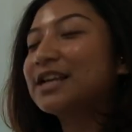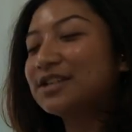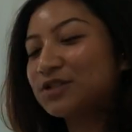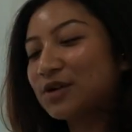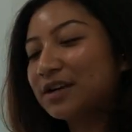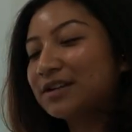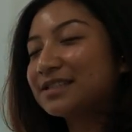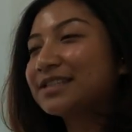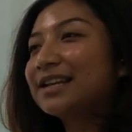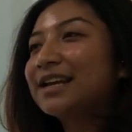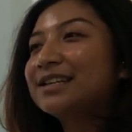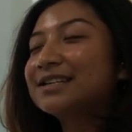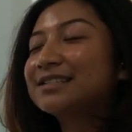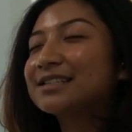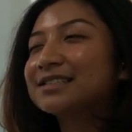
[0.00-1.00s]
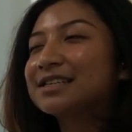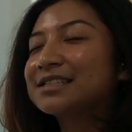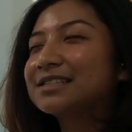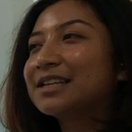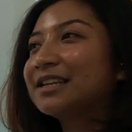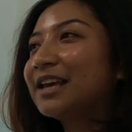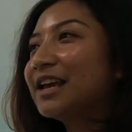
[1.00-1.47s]
and struggles than I did
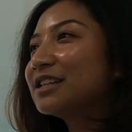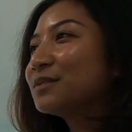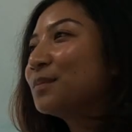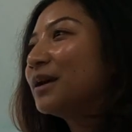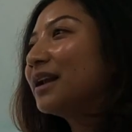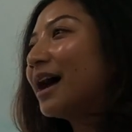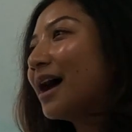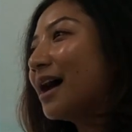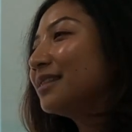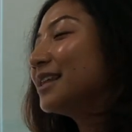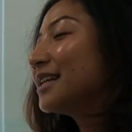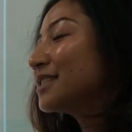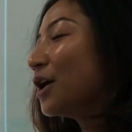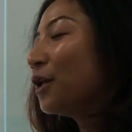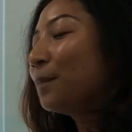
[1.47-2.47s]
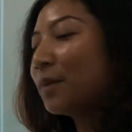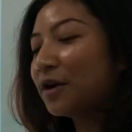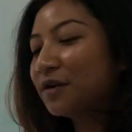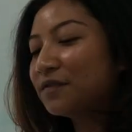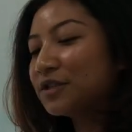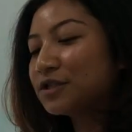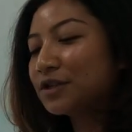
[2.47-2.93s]
successes and gains, but that's all
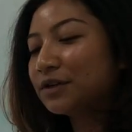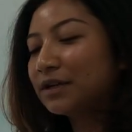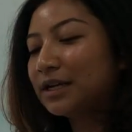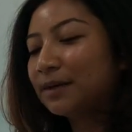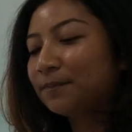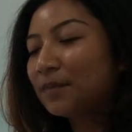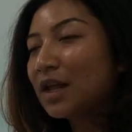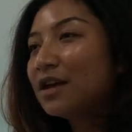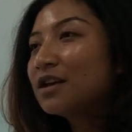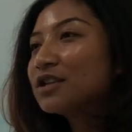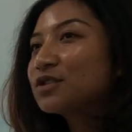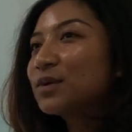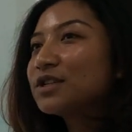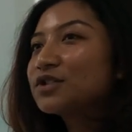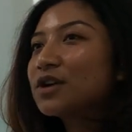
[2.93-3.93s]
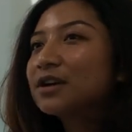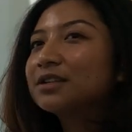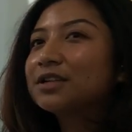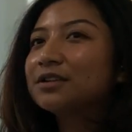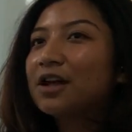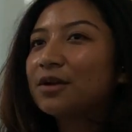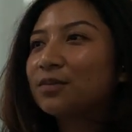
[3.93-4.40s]
part of the journey. So I struggled
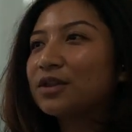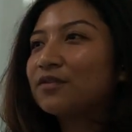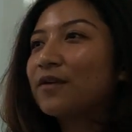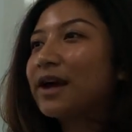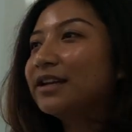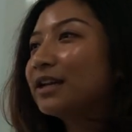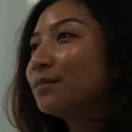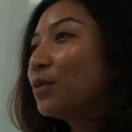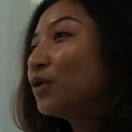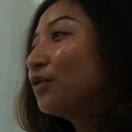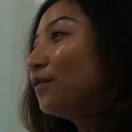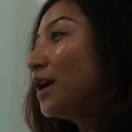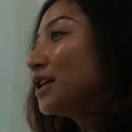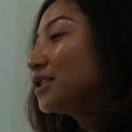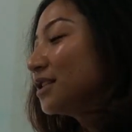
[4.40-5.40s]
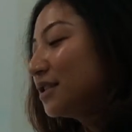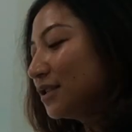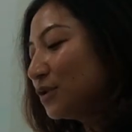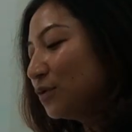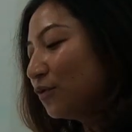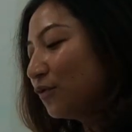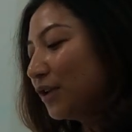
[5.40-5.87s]
a lot with finding motivation
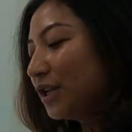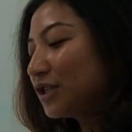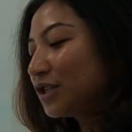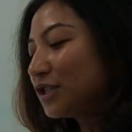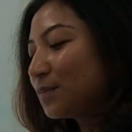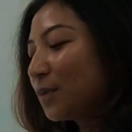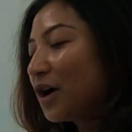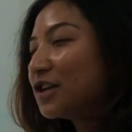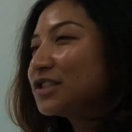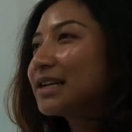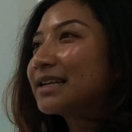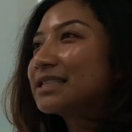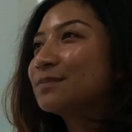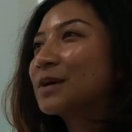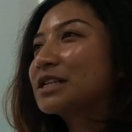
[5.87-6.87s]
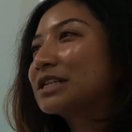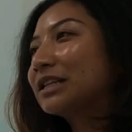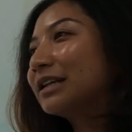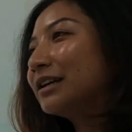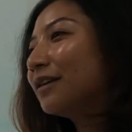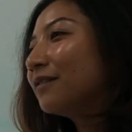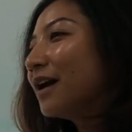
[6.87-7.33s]
to finish this project,
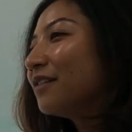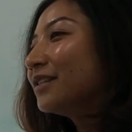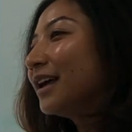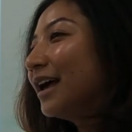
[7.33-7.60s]
especially around the